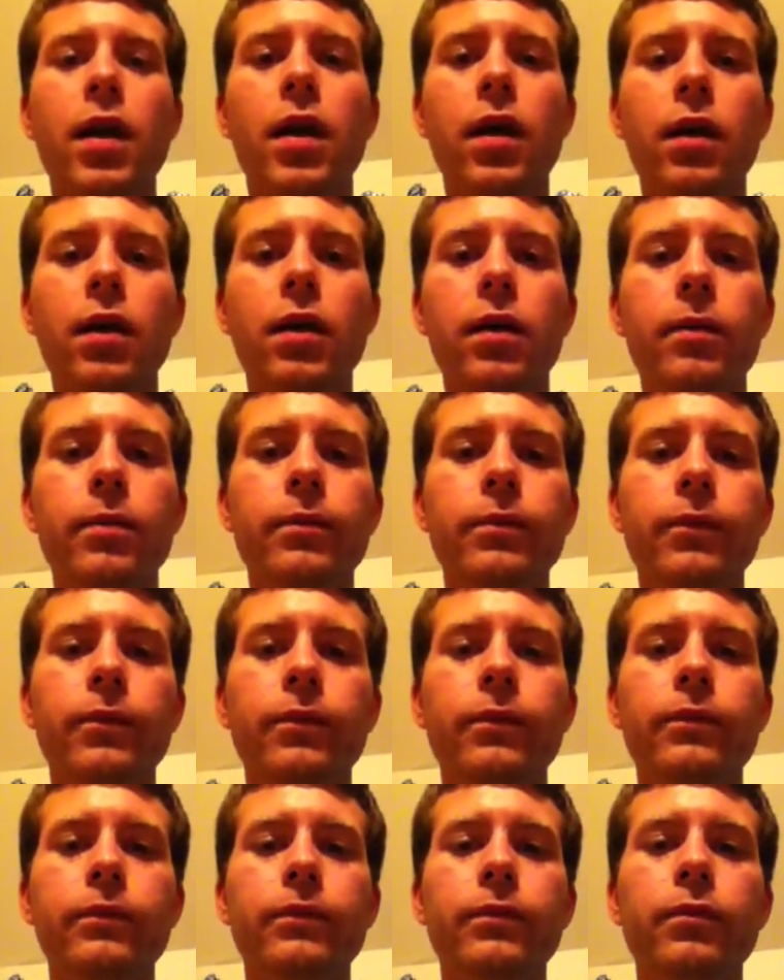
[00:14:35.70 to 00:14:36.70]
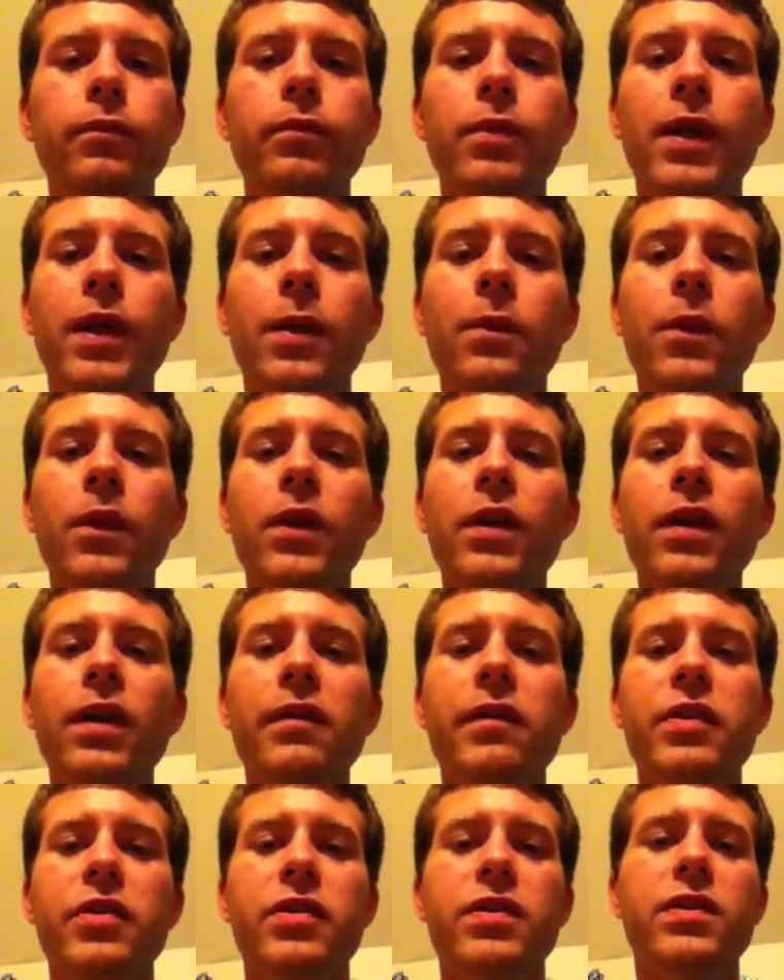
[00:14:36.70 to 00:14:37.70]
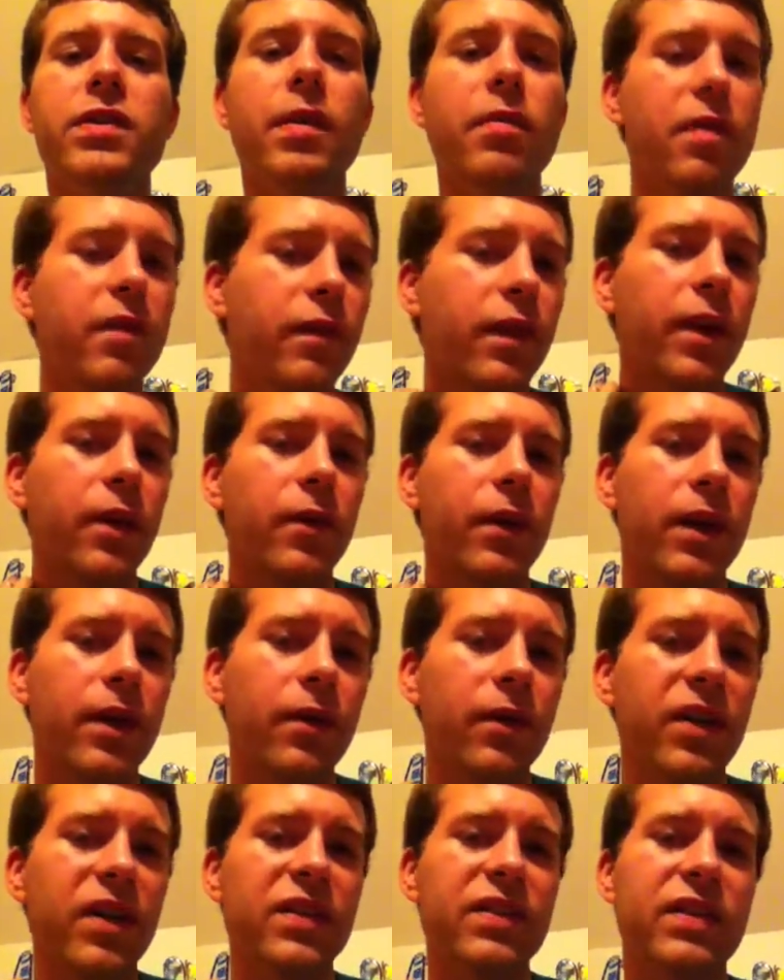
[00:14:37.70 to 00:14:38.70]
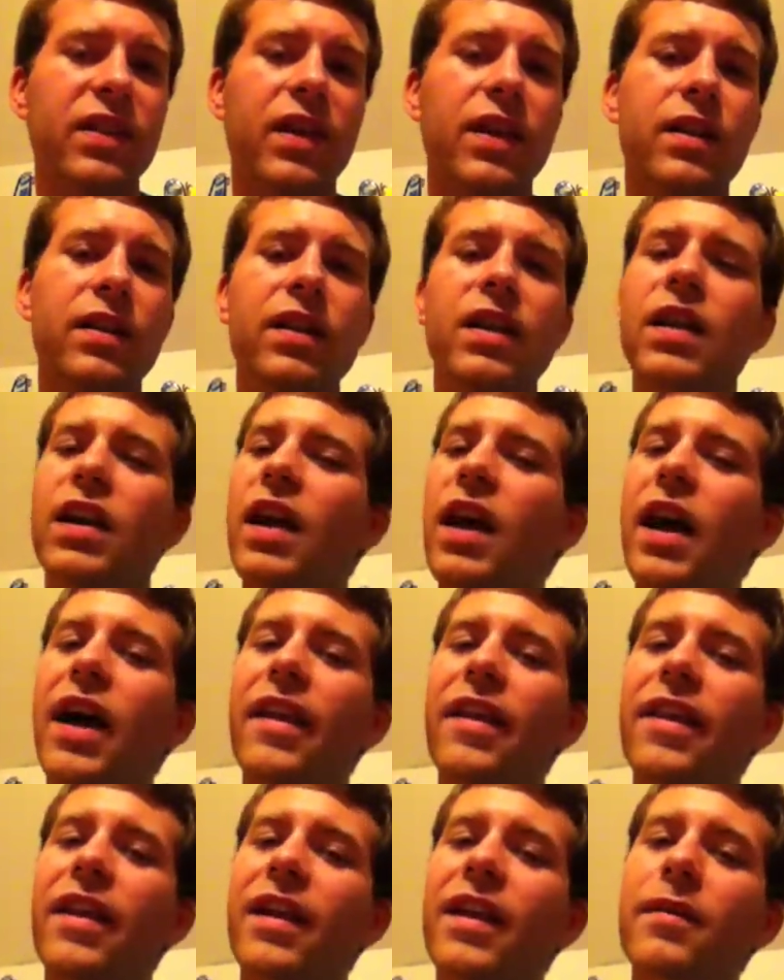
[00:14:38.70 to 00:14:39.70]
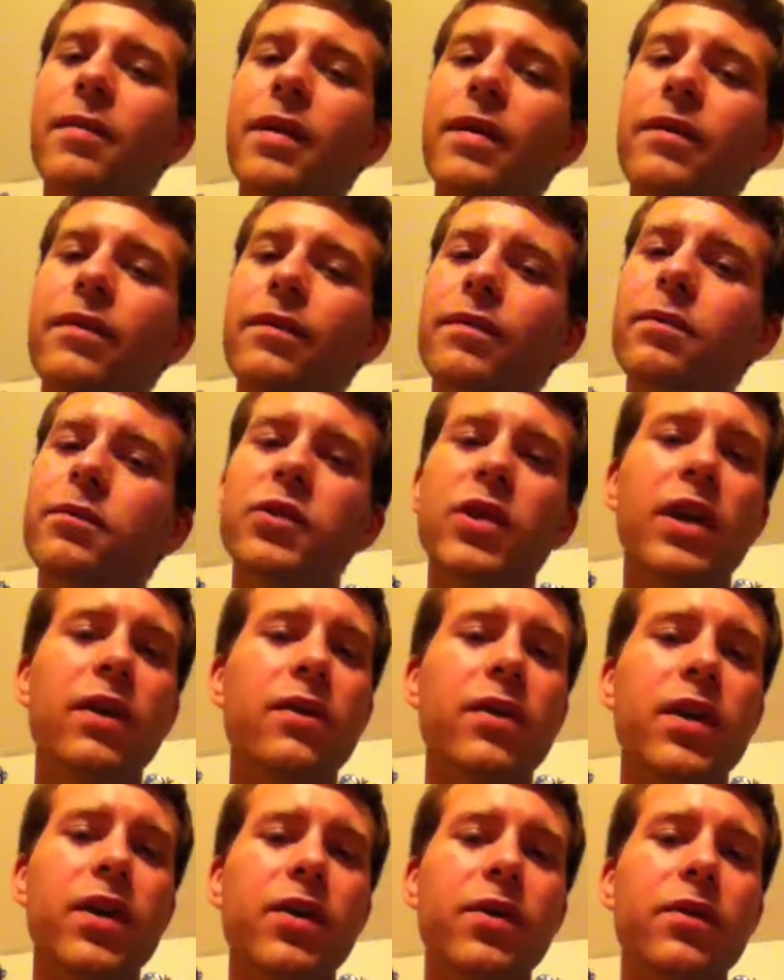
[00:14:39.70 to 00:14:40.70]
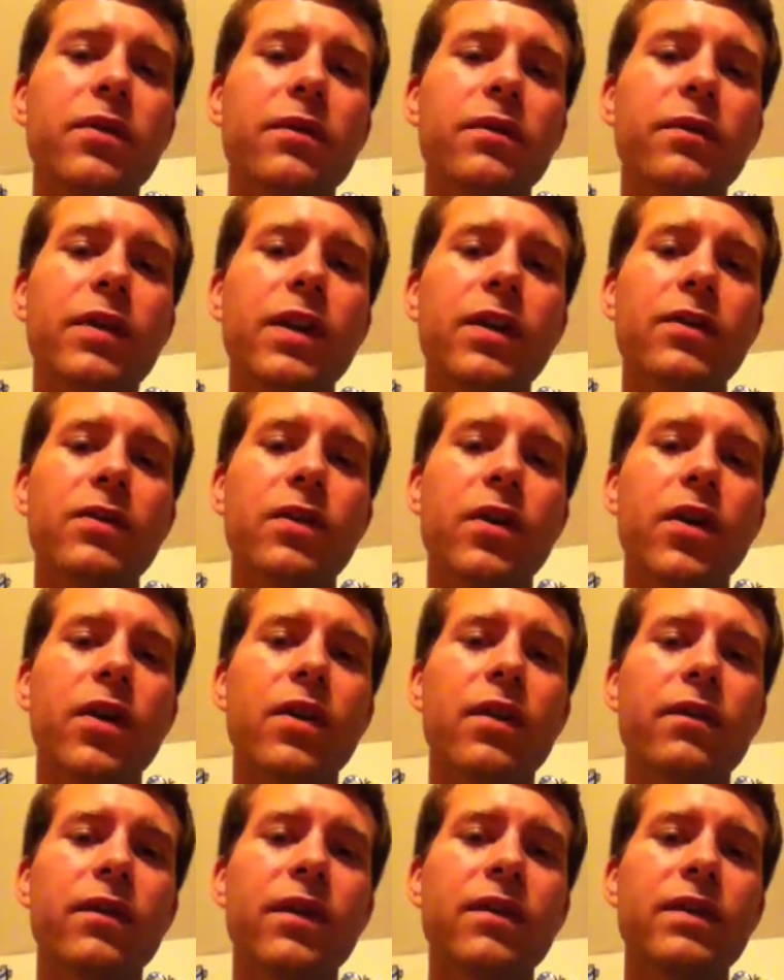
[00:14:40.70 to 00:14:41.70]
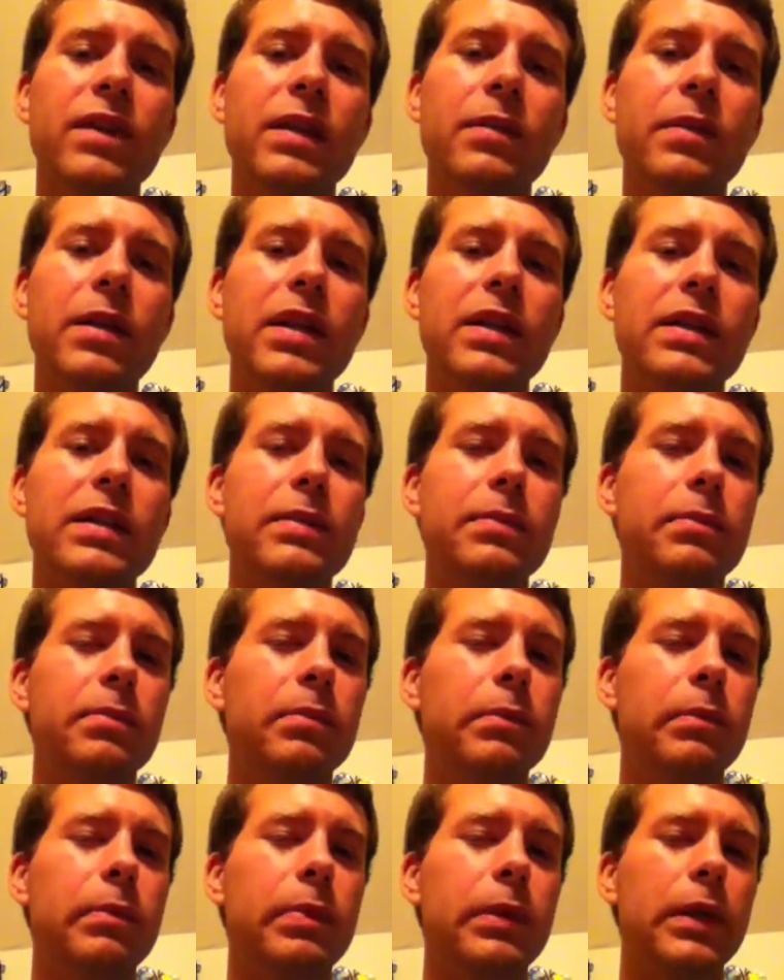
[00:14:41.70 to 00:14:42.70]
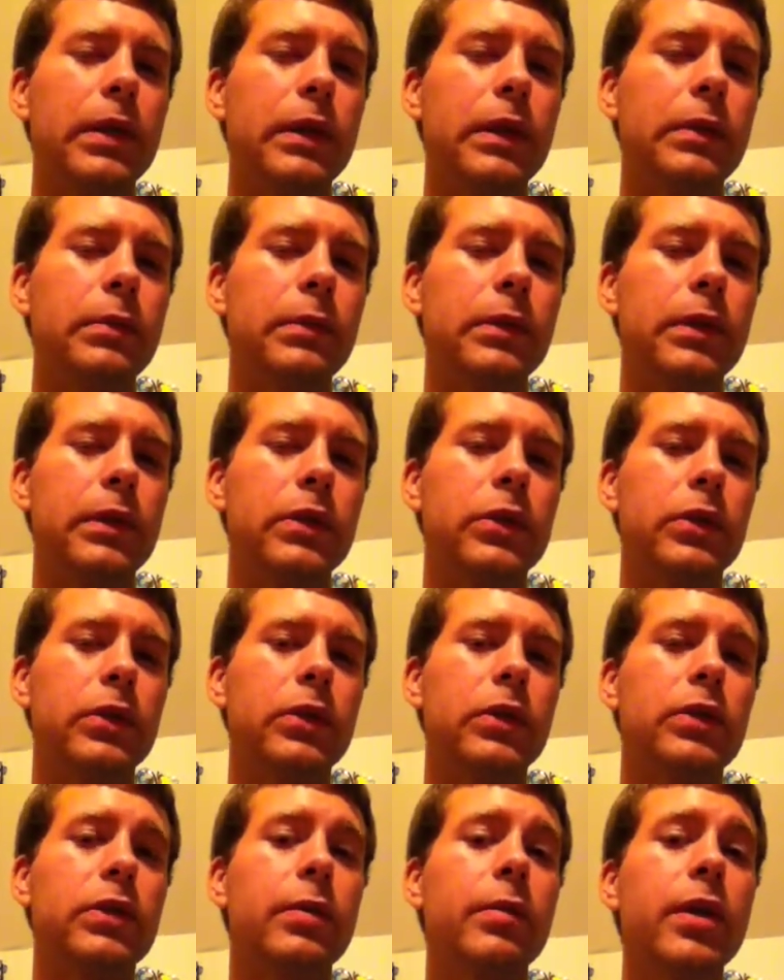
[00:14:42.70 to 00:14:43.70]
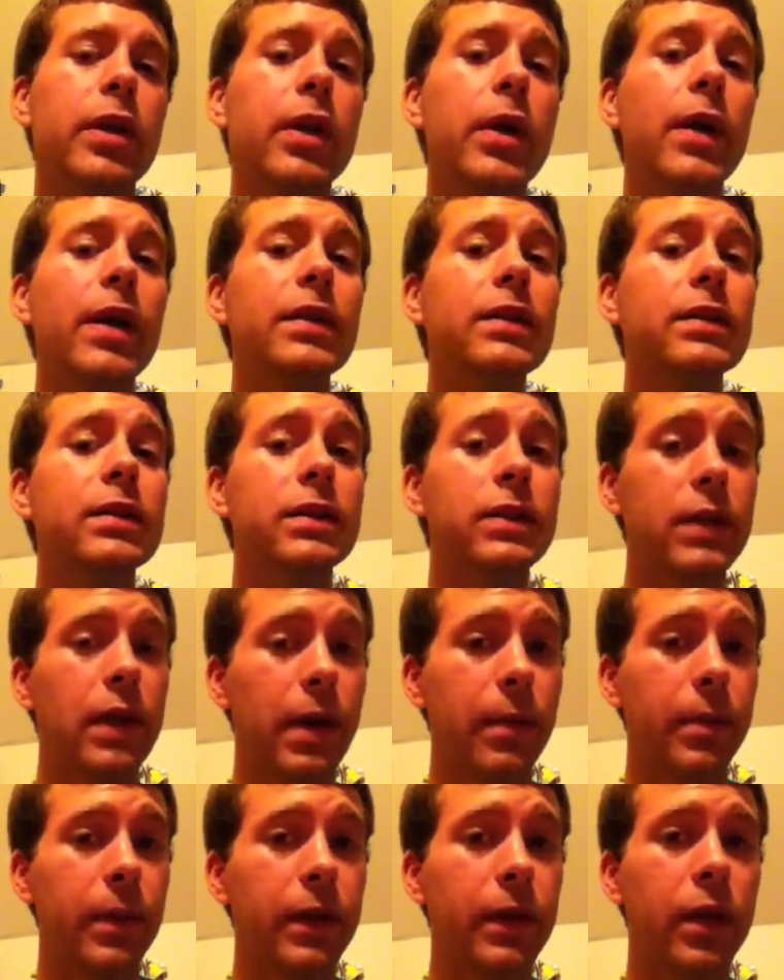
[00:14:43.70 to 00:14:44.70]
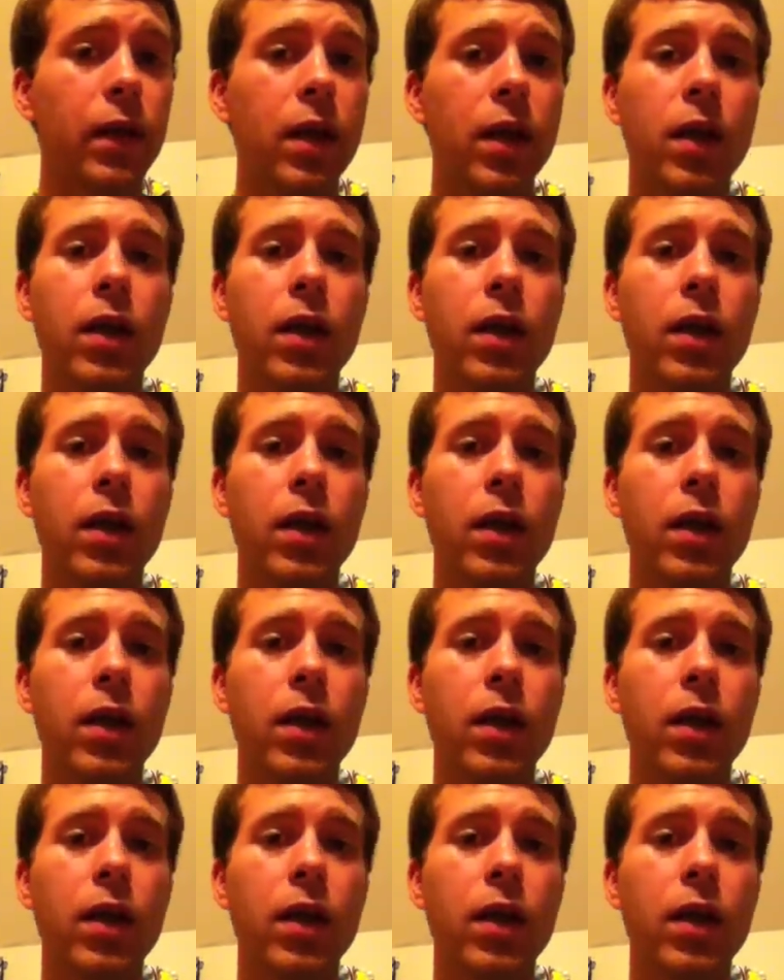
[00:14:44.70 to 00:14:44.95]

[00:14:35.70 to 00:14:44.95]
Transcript: But I'm wondering if I should stop the video now, because I think my channel can do videos longer than 15 minutes, but I'm not sure. So I'm going to go ahead and stop it.